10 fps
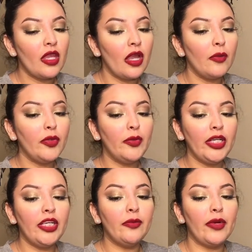I would
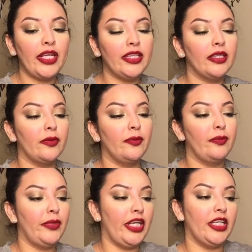really rate the
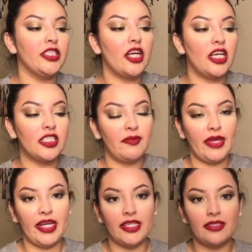BH
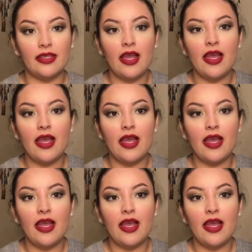Cosmetics